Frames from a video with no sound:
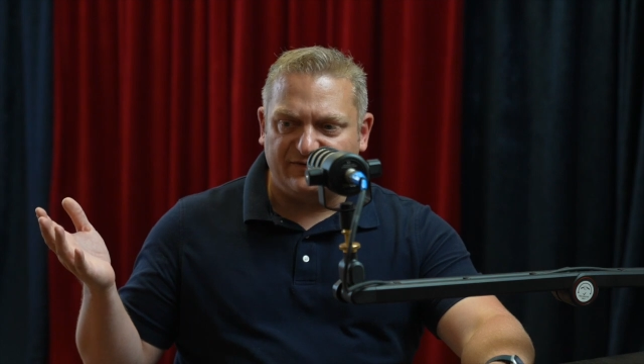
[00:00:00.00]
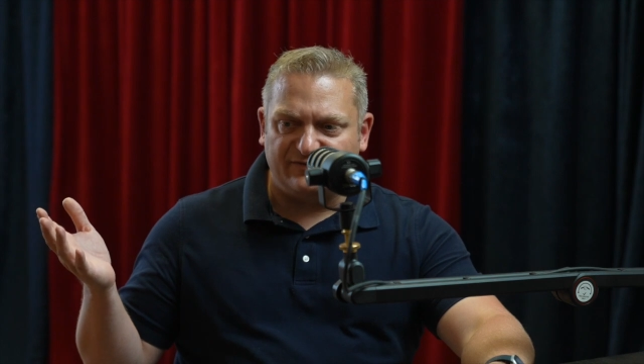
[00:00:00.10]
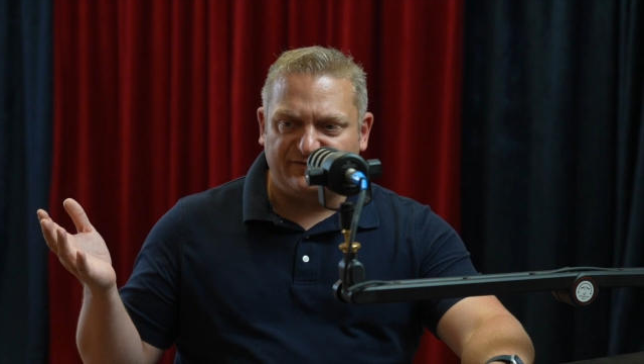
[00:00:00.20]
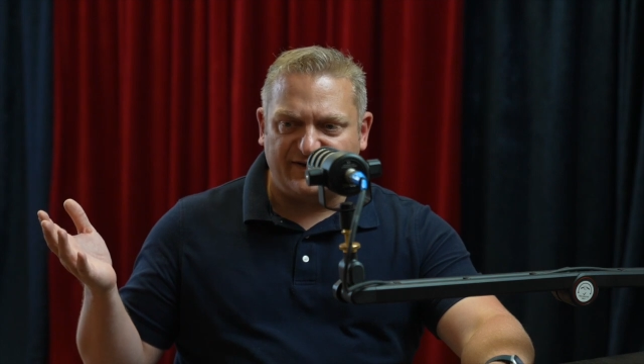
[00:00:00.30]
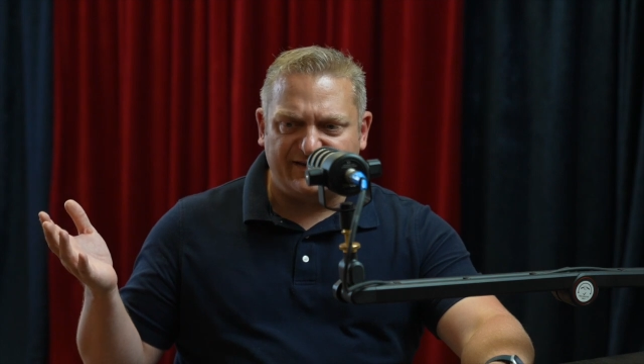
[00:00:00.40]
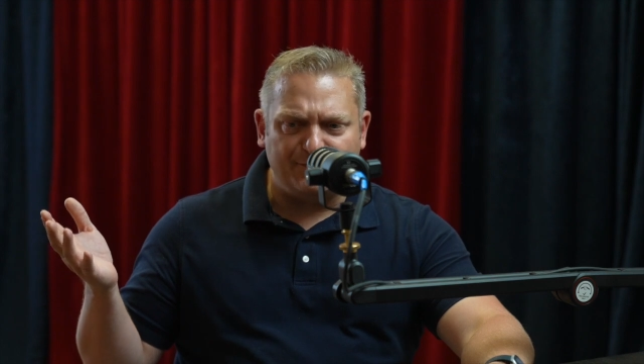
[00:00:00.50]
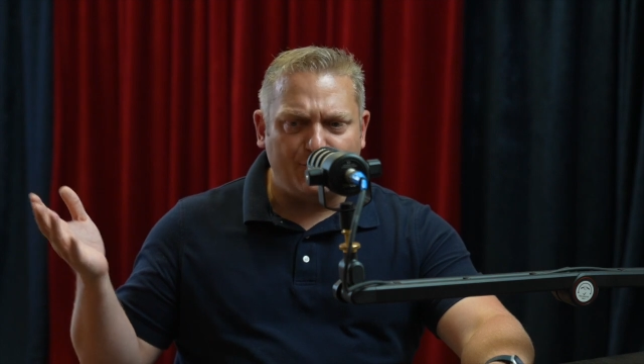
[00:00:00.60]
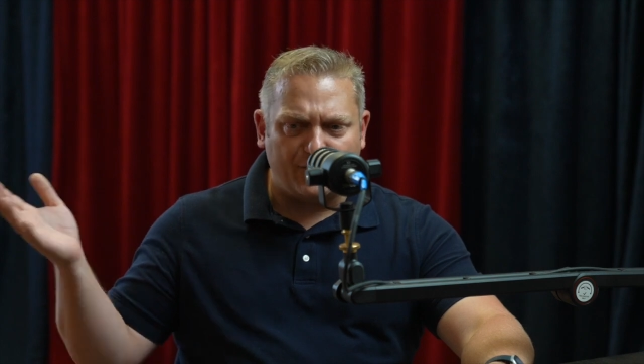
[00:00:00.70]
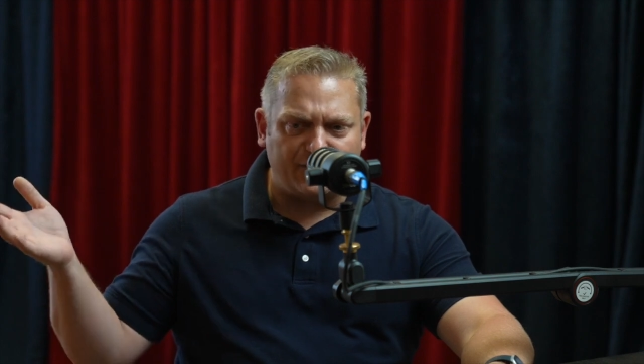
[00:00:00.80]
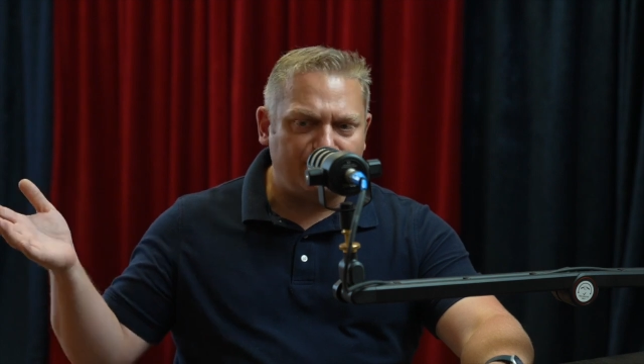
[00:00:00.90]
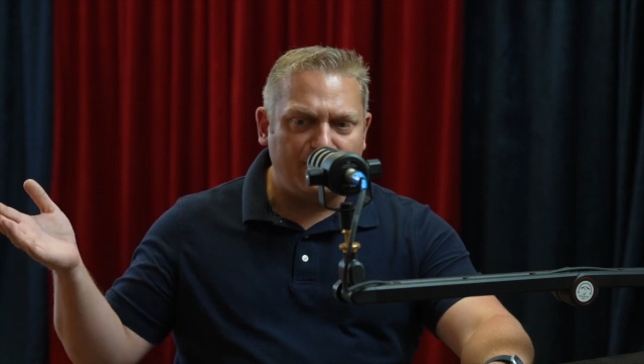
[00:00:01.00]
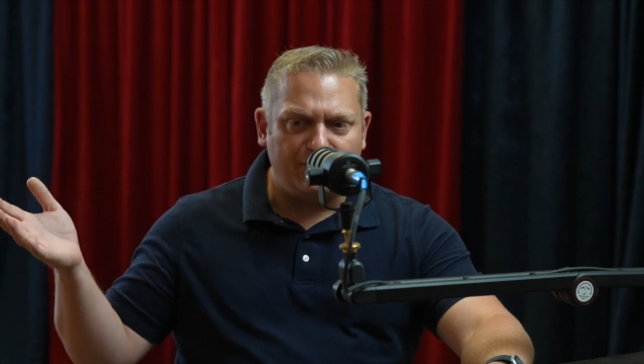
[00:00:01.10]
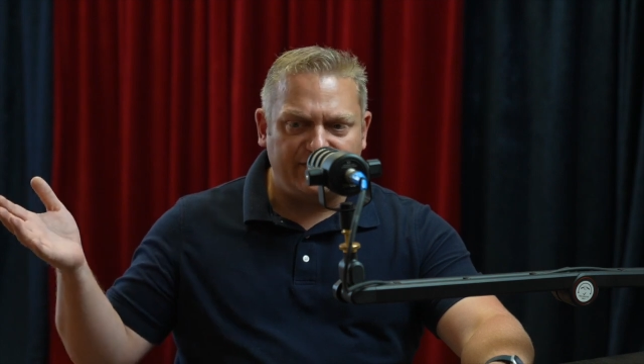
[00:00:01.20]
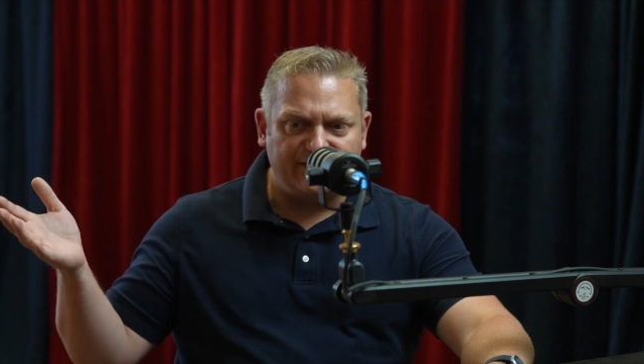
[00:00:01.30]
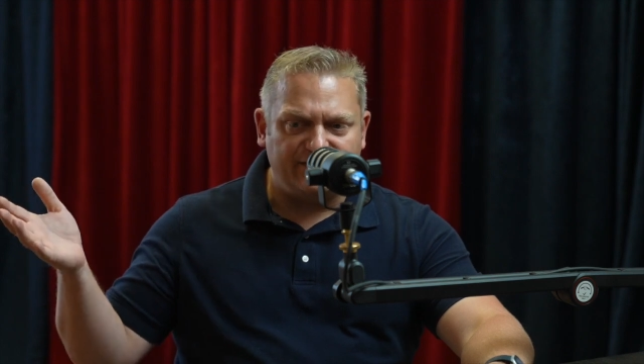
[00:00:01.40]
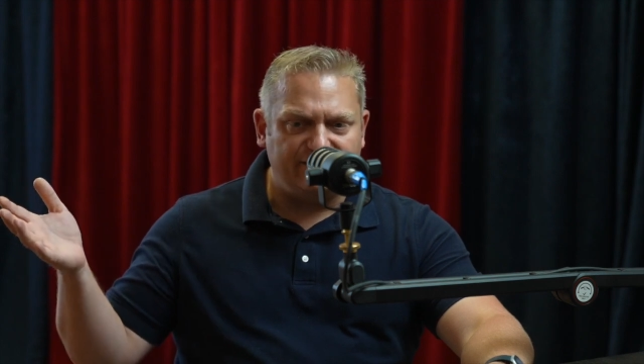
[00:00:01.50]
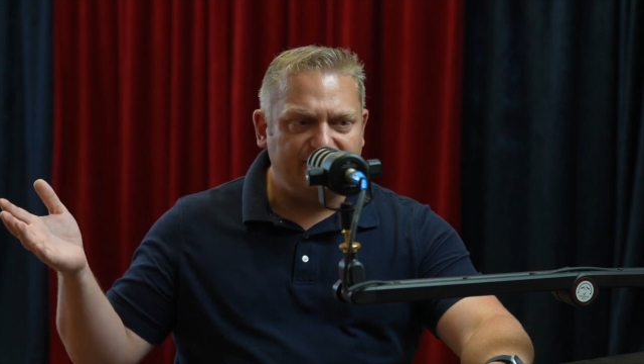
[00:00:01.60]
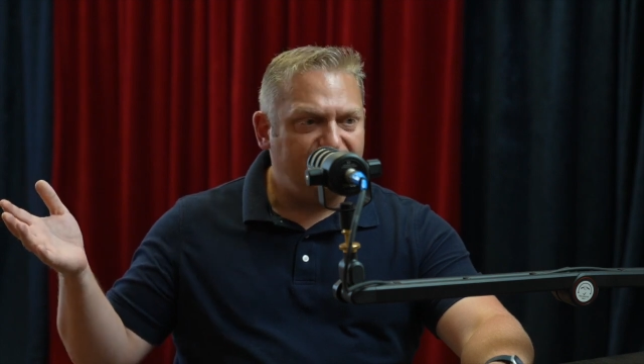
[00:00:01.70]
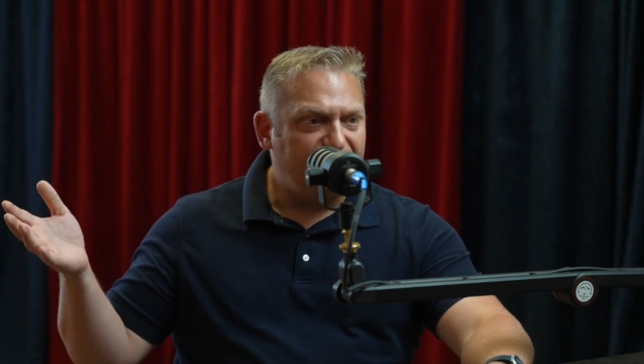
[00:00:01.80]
of, I think, Morgan Road and